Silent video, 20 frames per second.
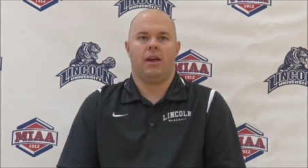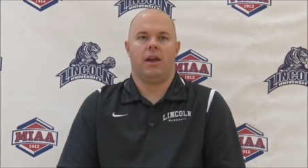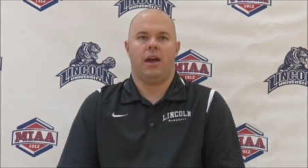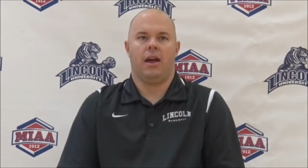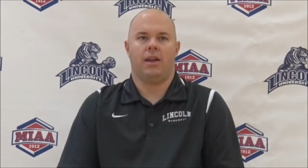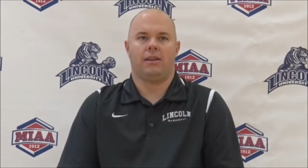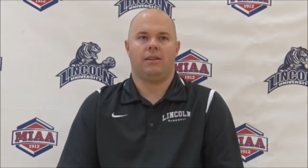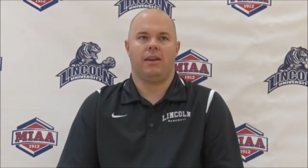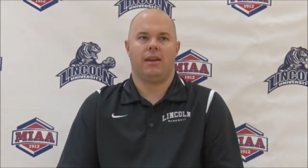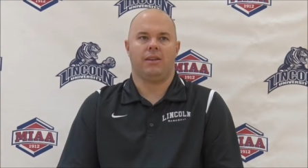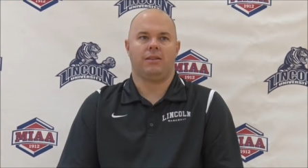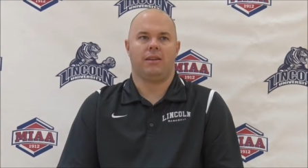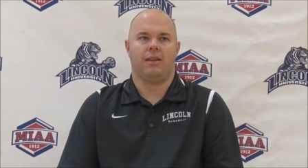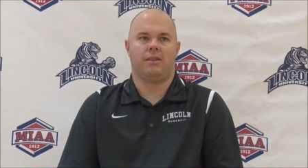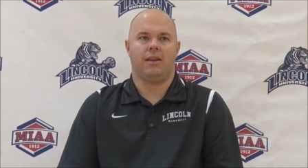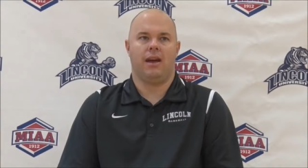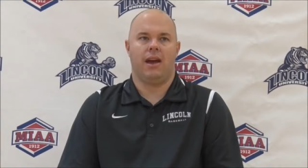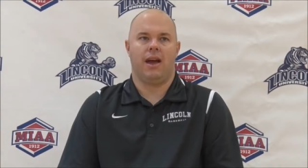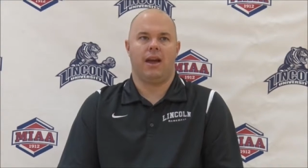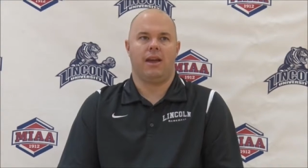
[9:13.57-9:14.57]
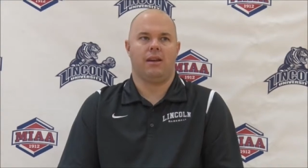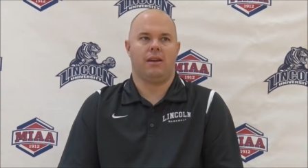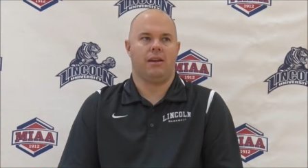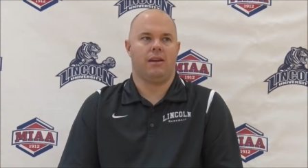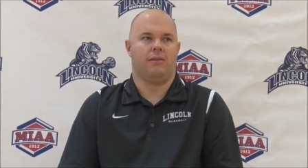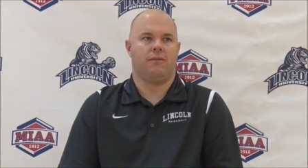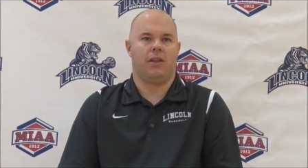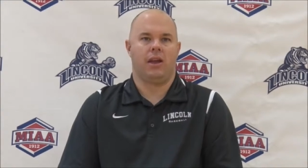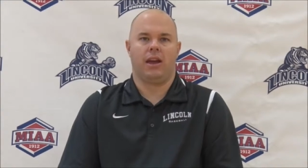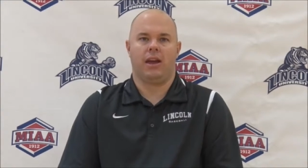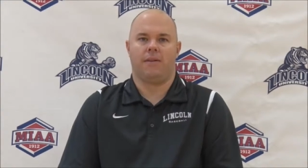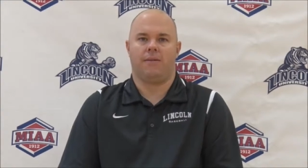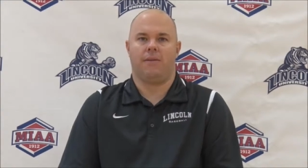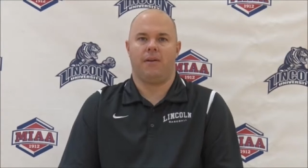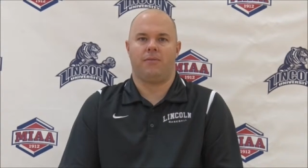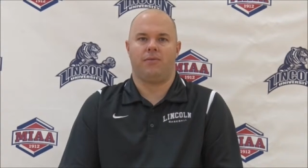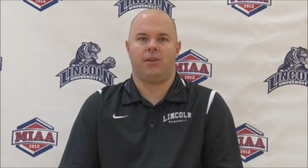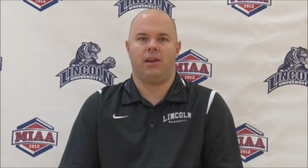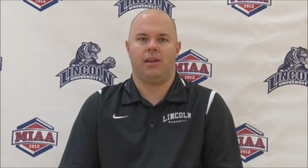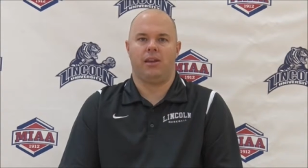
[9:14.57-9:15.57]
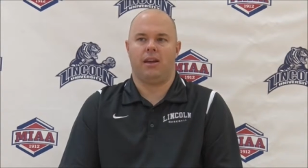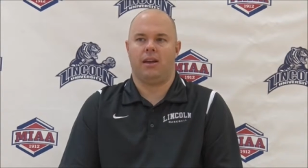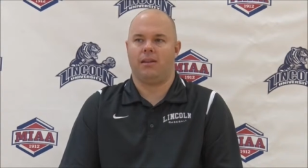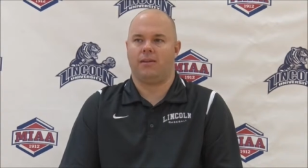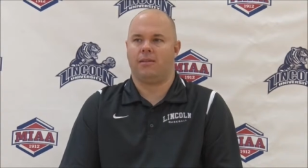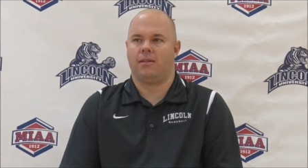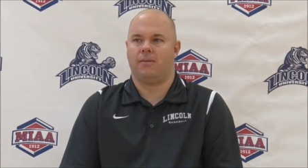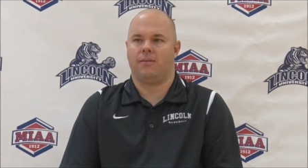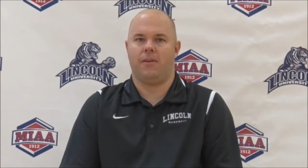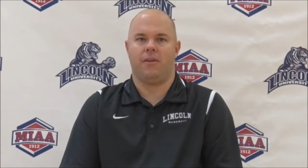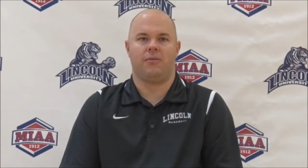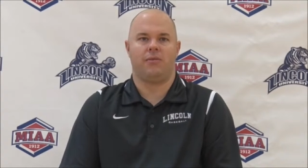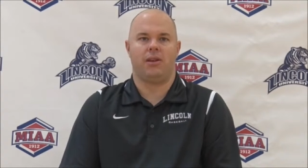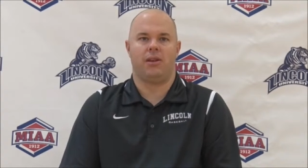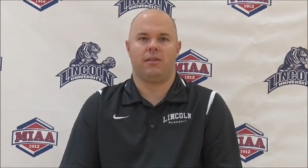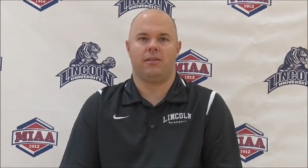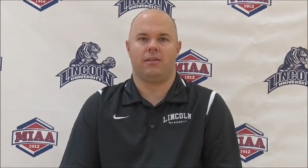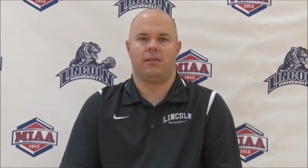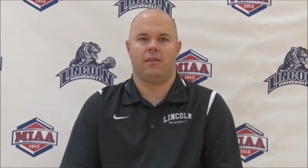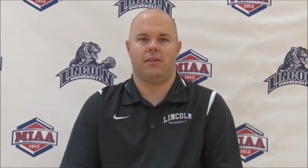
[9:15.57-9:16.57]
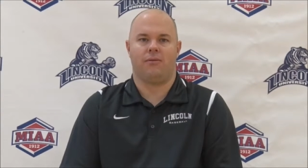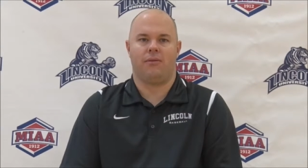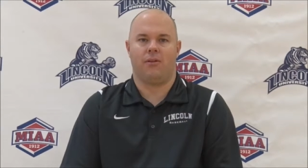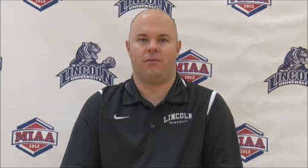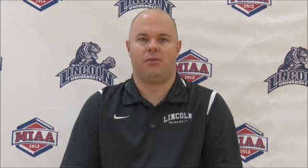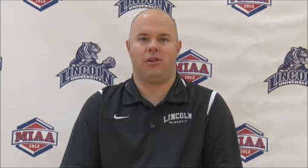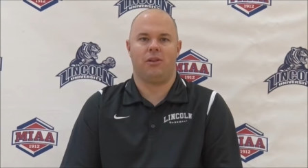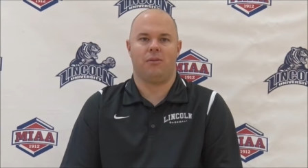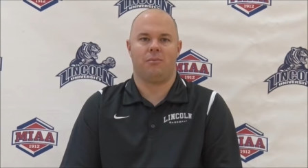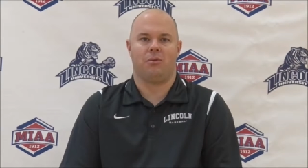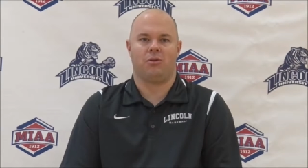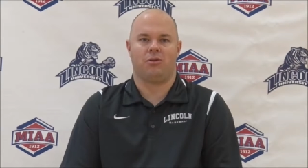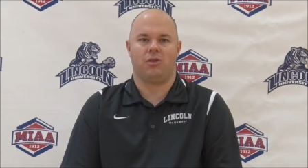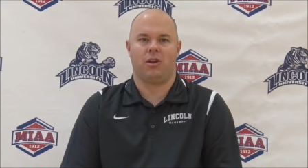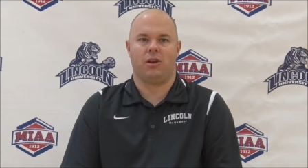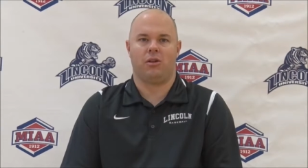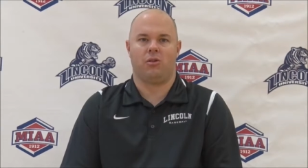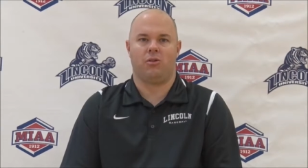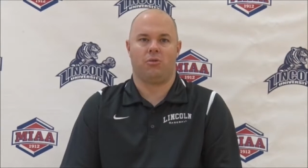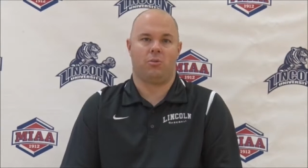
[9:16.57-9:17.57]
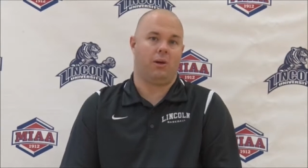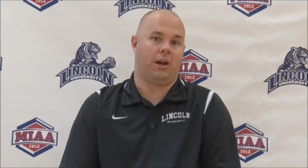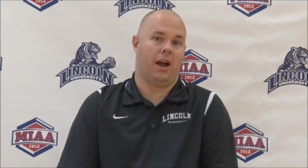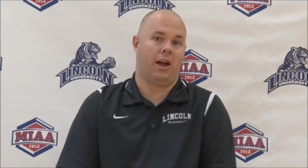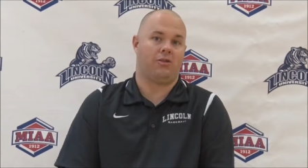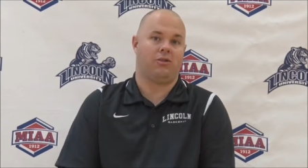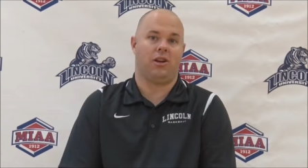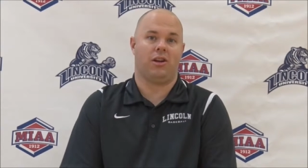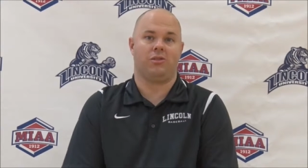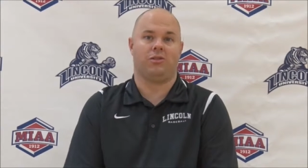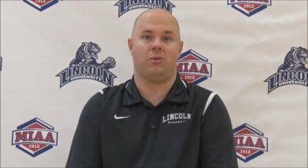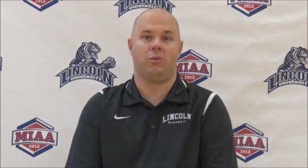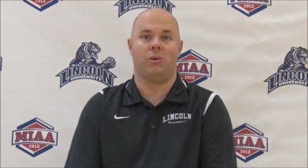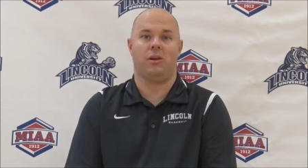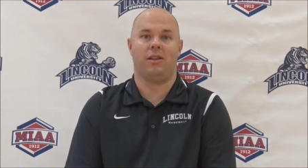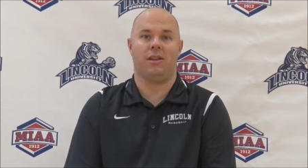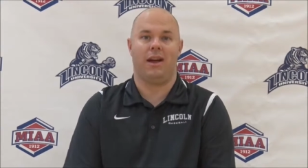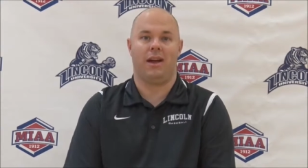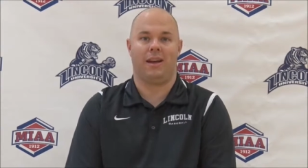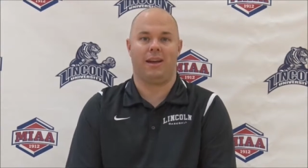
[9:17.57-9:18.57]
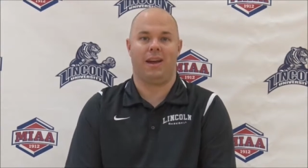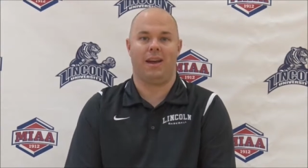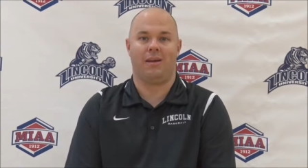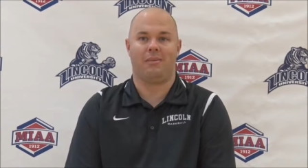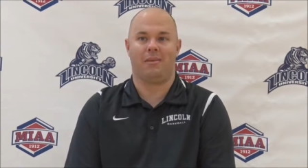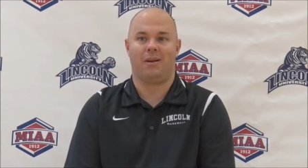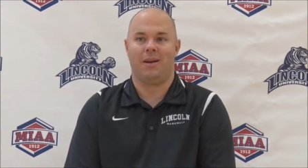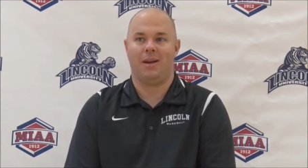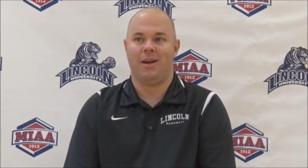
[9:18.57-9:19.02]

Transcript: At the end of the day, if they get 15 hits and 15, 15 of them are singles, we got a chance to win that game